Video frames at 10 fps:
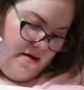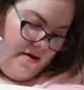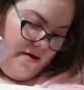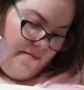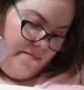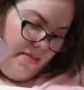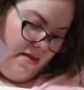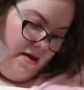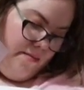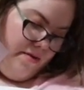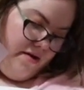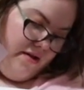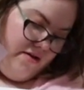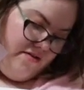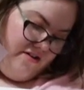a book
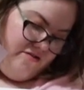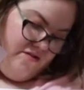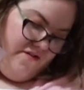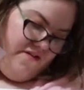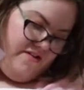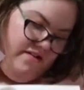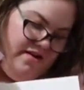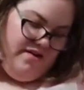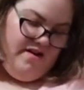that starts with the first letter